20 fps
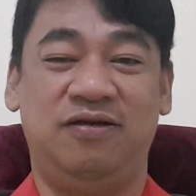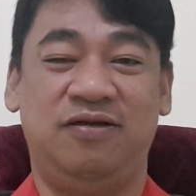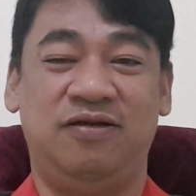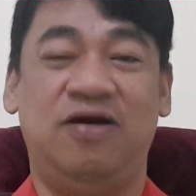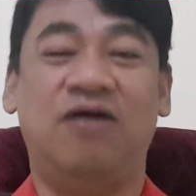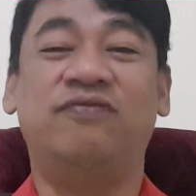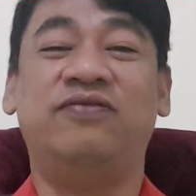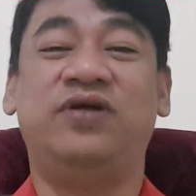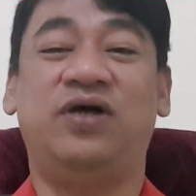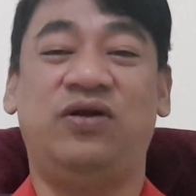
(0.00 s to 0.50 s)

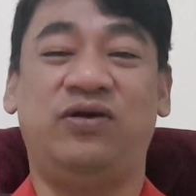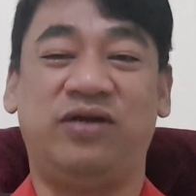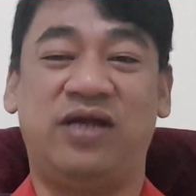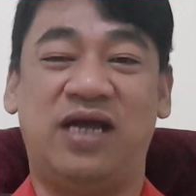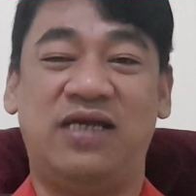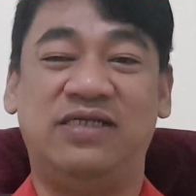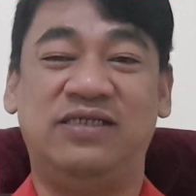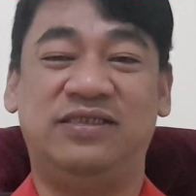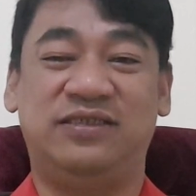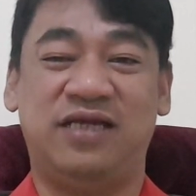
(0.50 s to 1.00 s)
of the
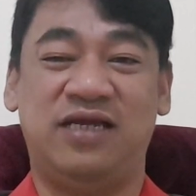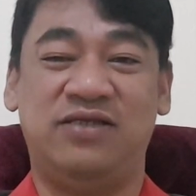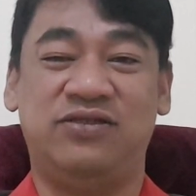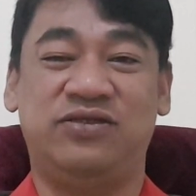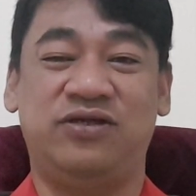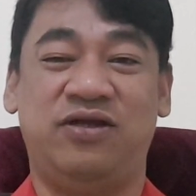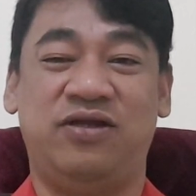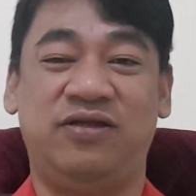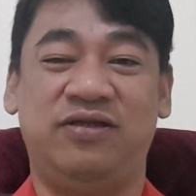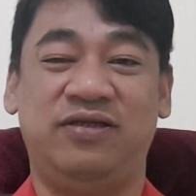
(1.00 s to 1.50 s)

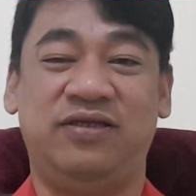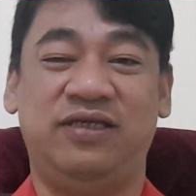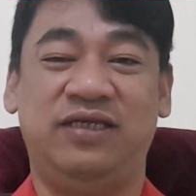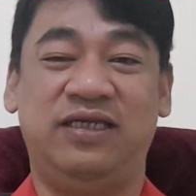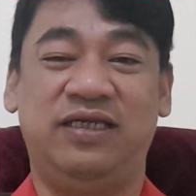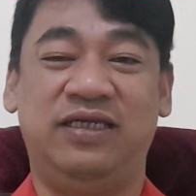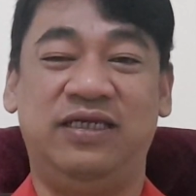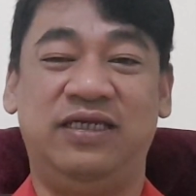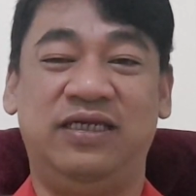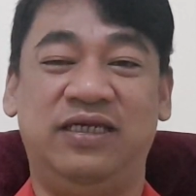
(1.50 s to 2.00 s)
organization
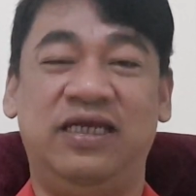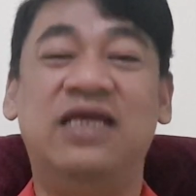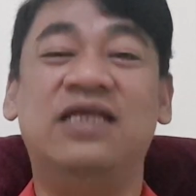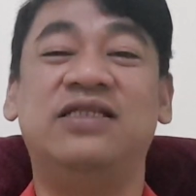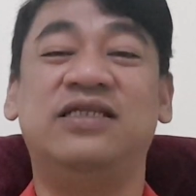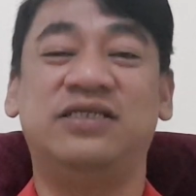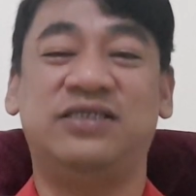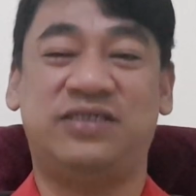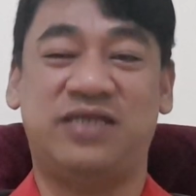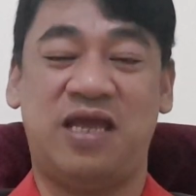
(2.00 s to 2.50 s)
in
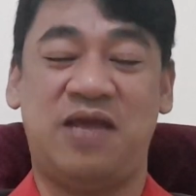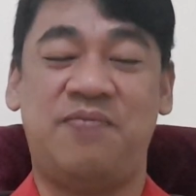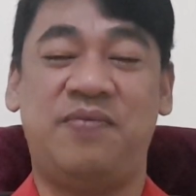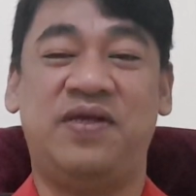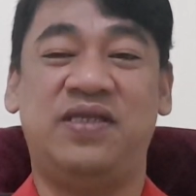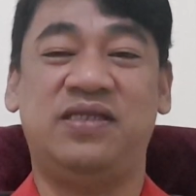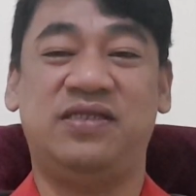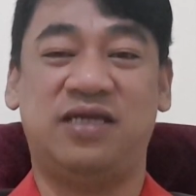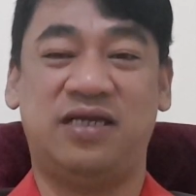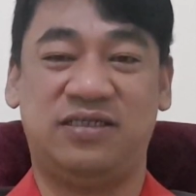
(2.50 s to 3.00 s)
the same
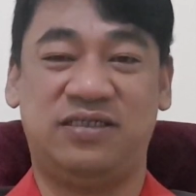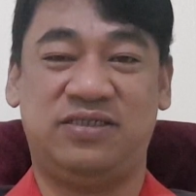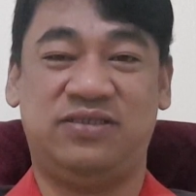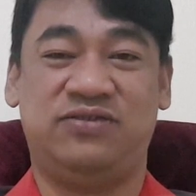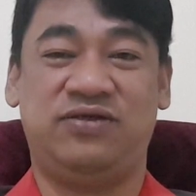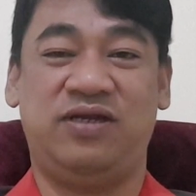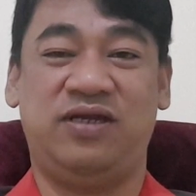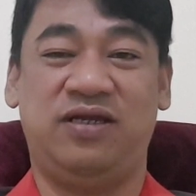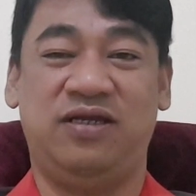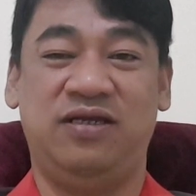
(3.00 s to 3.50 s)

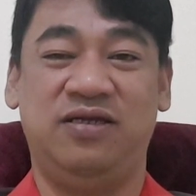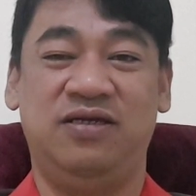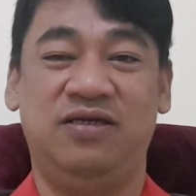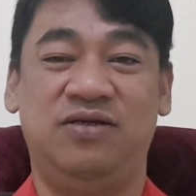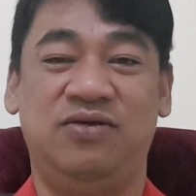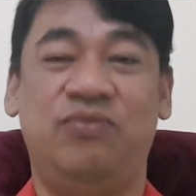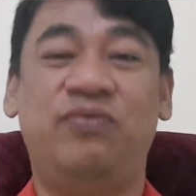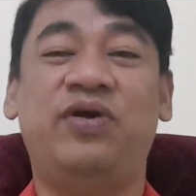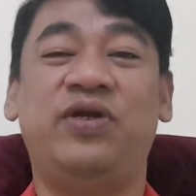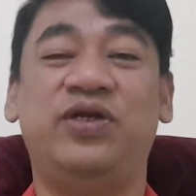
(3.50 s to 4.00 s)
industry
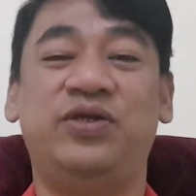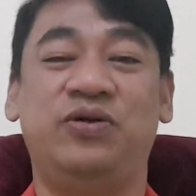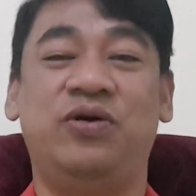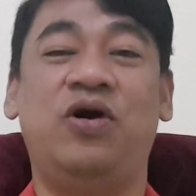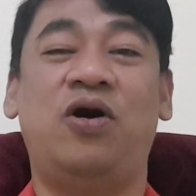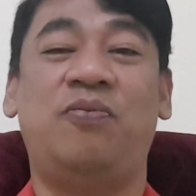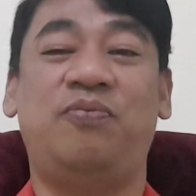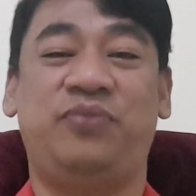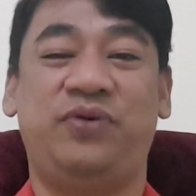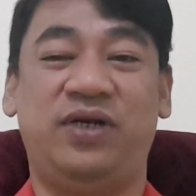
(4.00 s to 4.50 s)
where you
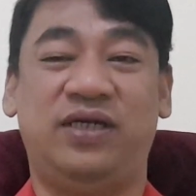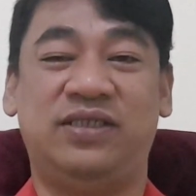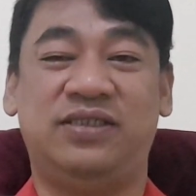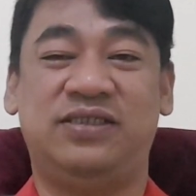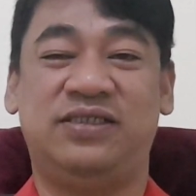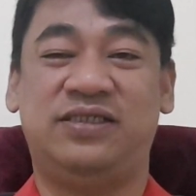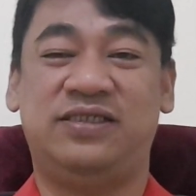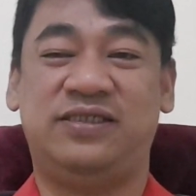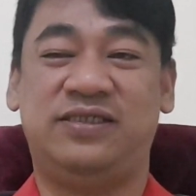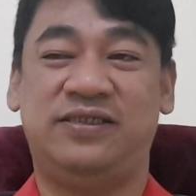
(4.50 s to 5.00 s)

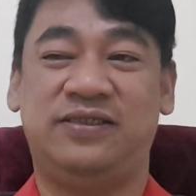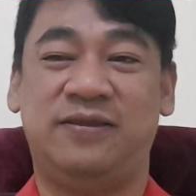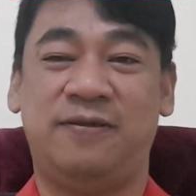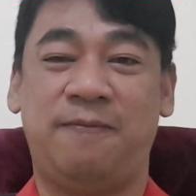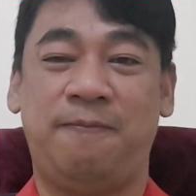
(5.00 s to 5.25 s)
operate.